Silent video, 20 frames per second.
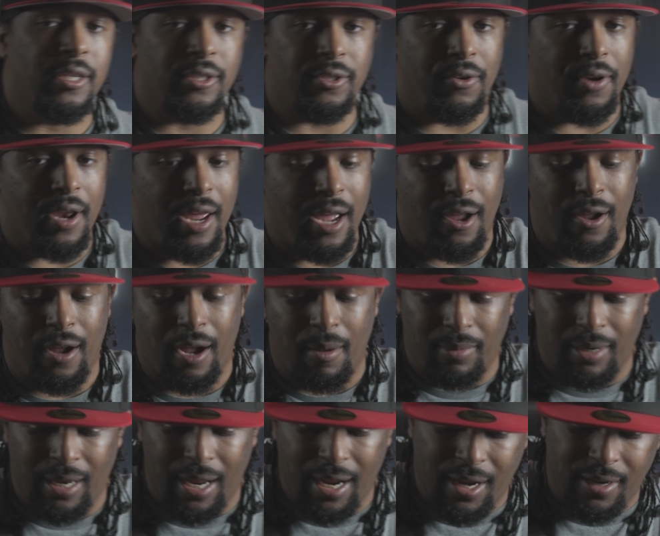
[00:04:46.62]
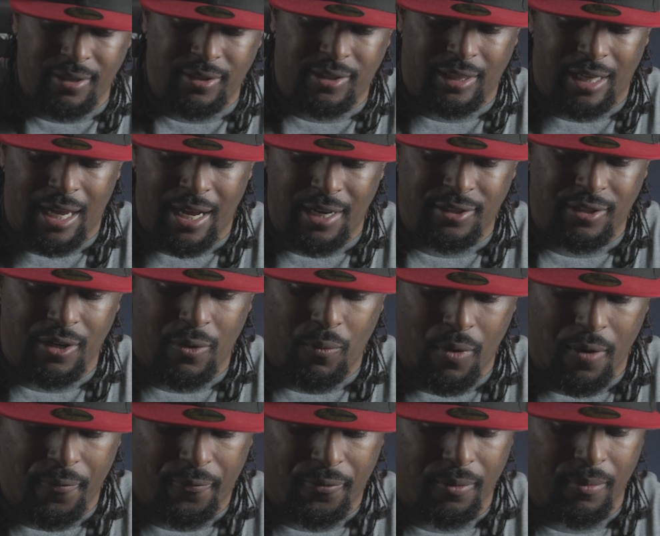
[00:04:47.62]
now I'm like, Stellantis done
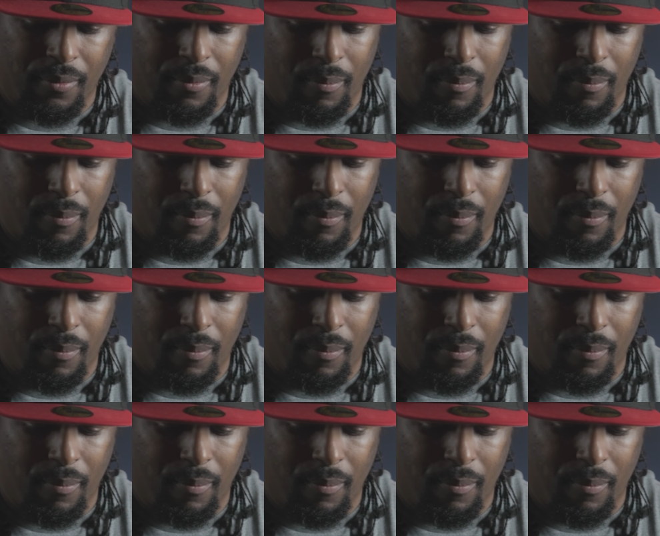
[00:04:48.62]
went from